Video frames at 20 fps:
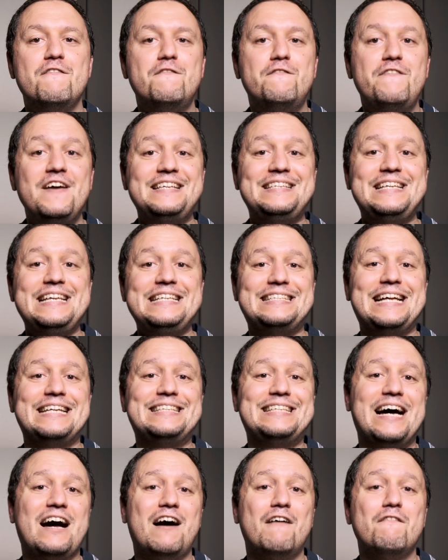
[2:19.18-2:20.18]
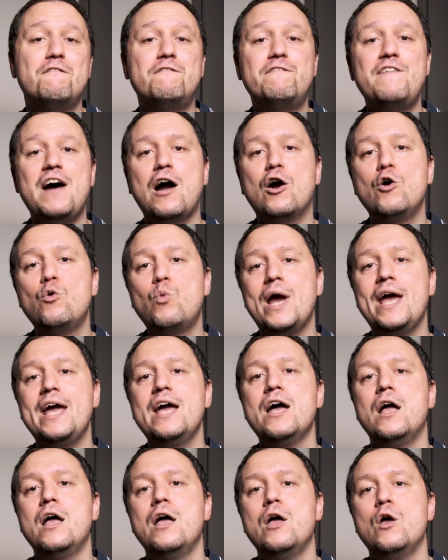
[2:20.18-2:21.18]
Faces that are far away
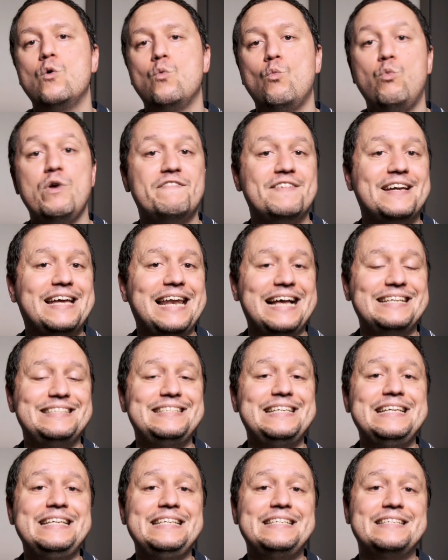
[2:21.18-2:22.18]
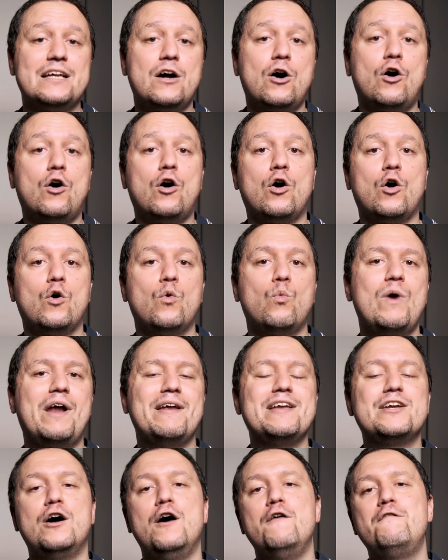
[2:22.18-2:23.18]
with glasses or
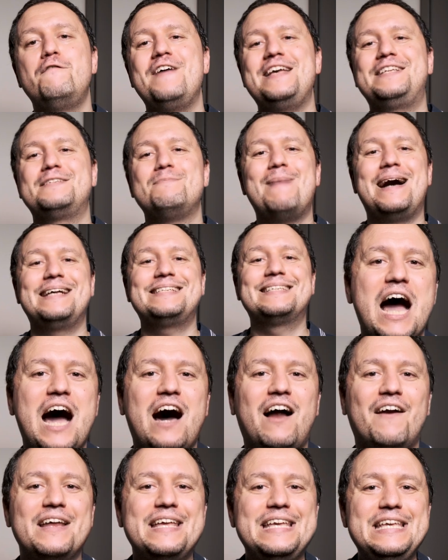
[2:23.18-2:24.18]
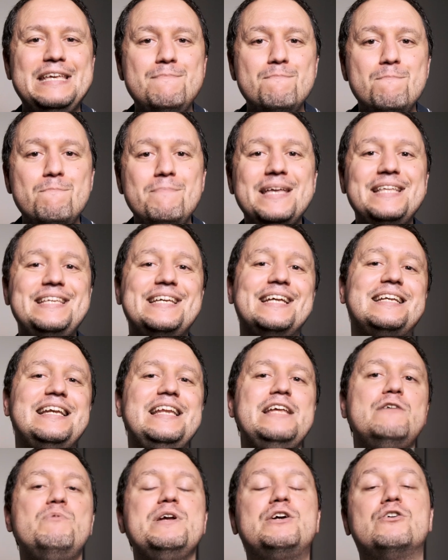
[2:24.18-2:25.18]
wearing a face mask are
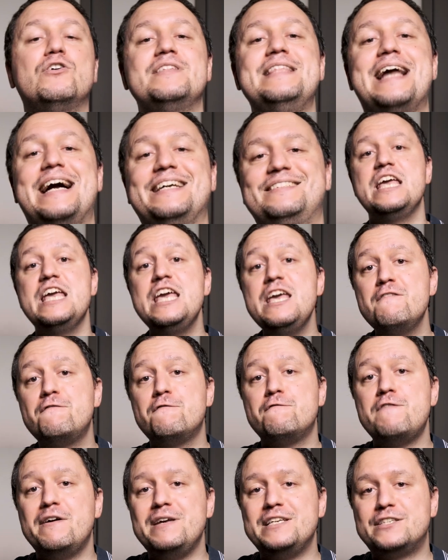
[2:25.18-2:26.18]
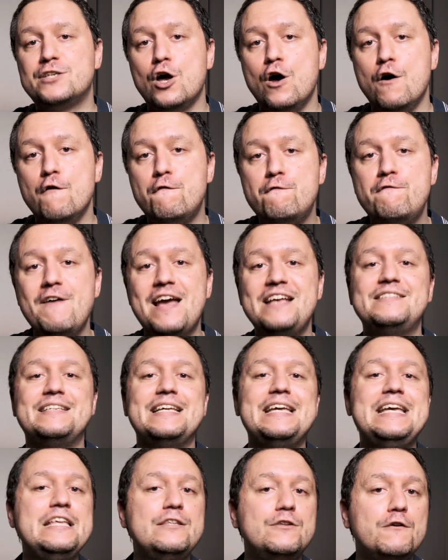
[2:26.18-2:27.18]
immediately recognized. If there is a face
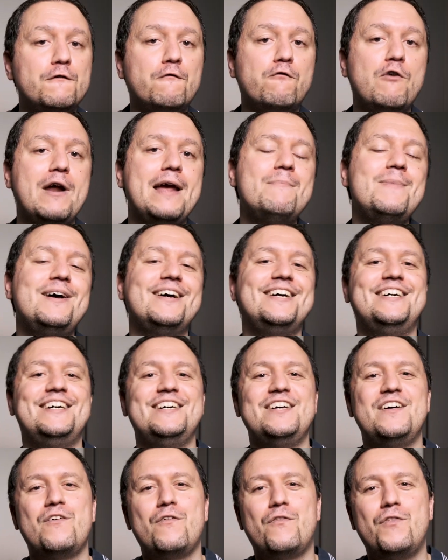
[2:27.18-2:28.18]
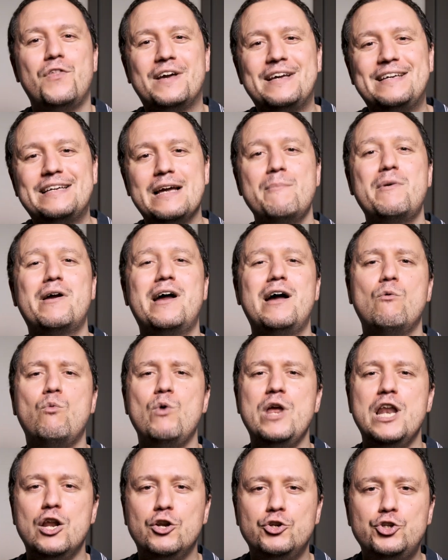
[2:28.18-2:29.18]
in the frame, the camera
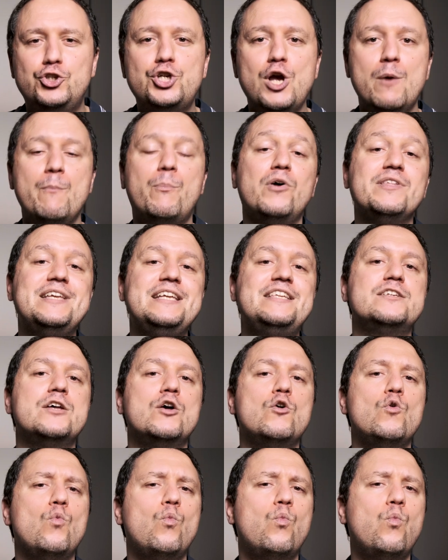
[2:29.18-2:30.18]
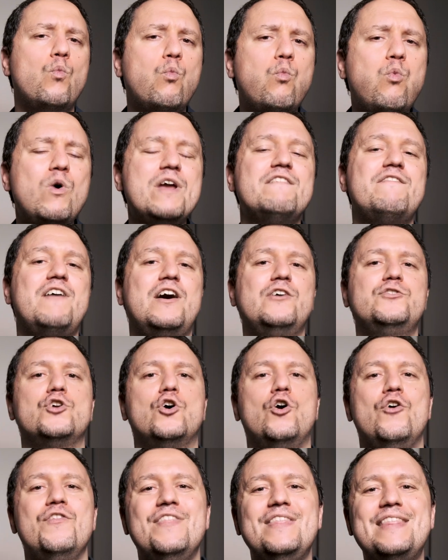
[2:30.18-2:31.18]
will jump on it without
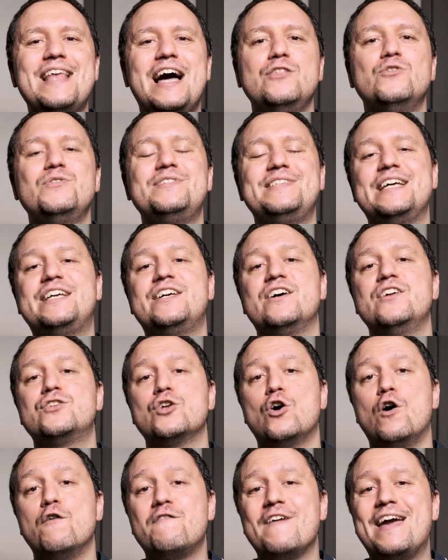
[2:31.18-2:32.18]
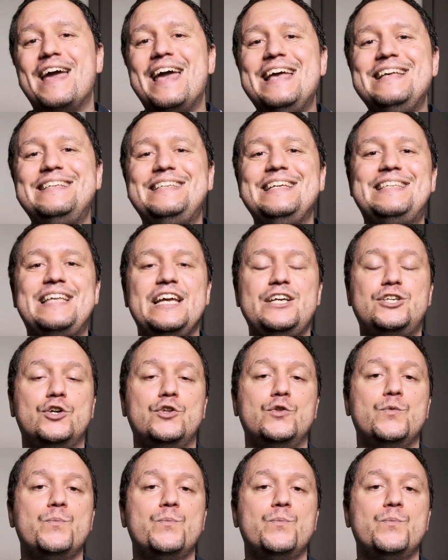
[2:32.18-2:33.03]
a nanosecond of hesitation.